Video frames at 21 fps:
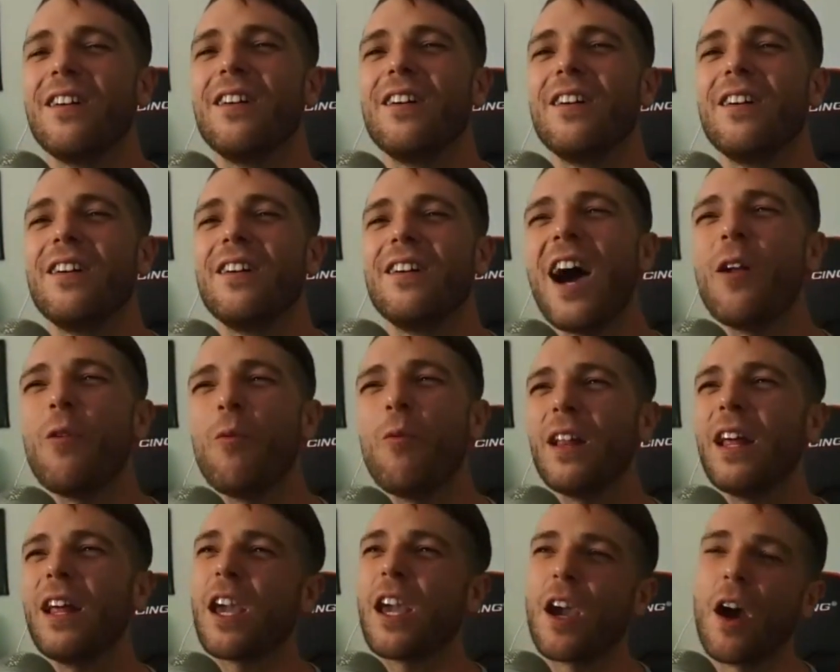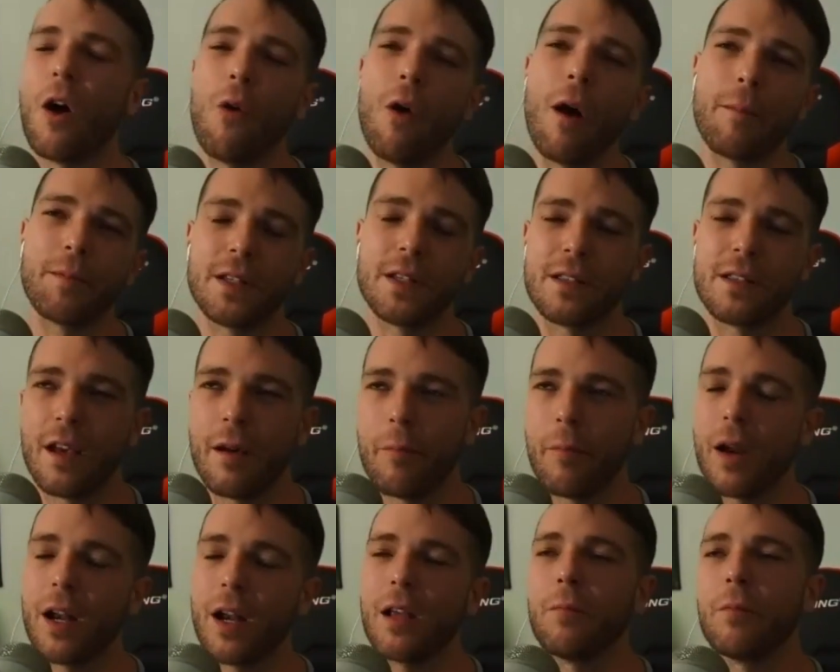want to like go up to
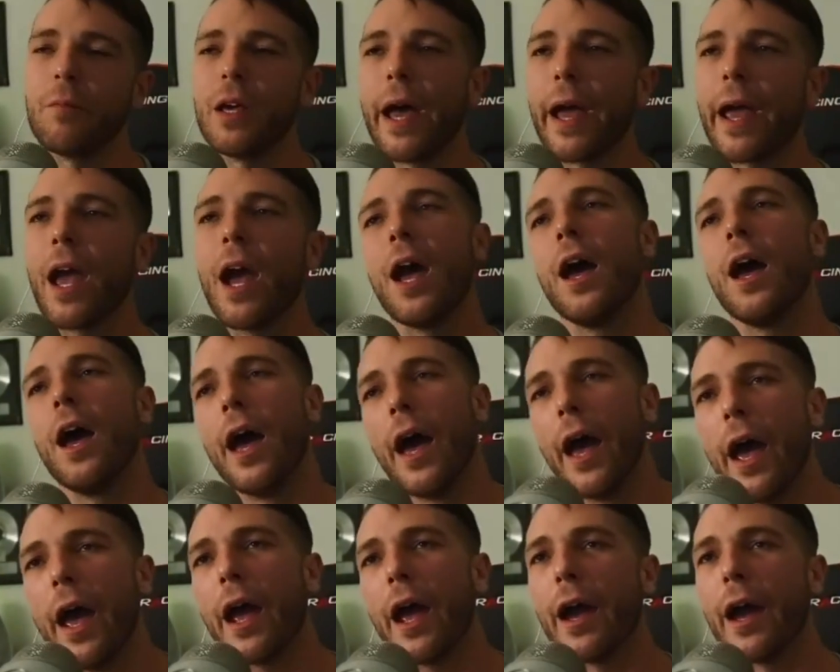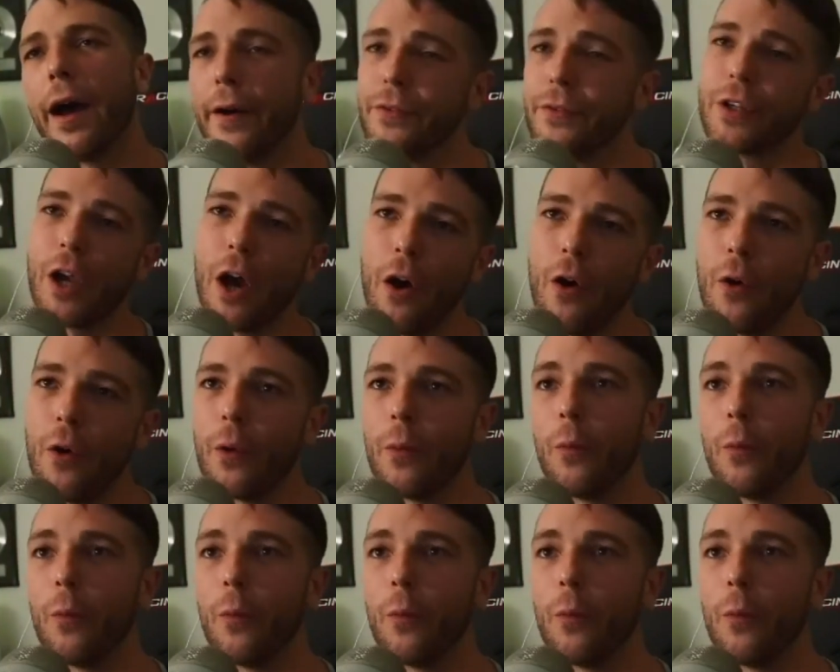somebody and be like, hey, how's it going?